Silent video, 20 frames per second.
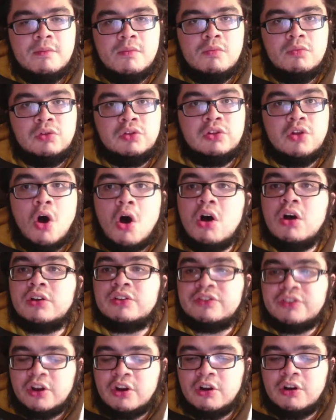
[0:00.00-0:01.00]

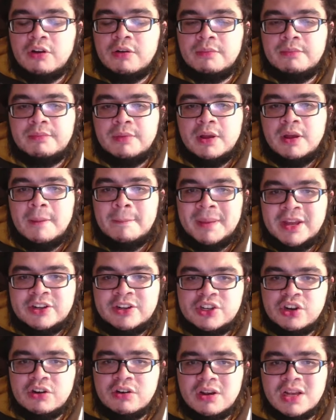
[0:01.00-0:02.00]
long-term
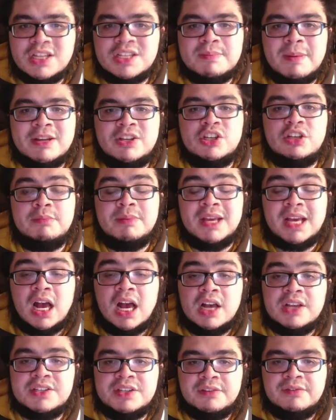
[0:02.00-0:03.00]
pitcher, especially
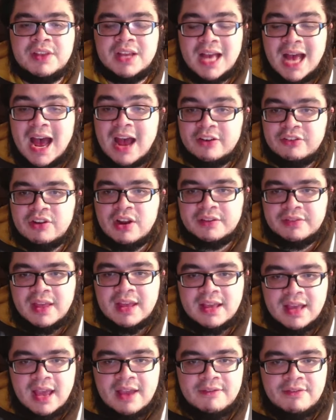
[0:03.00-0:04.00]
because of the contract they
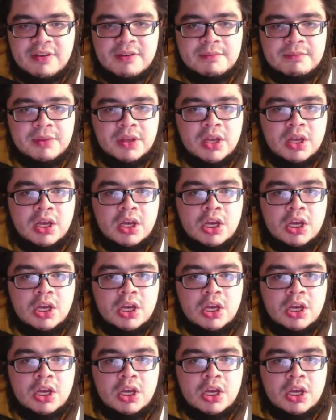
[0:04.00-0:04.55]
gave him,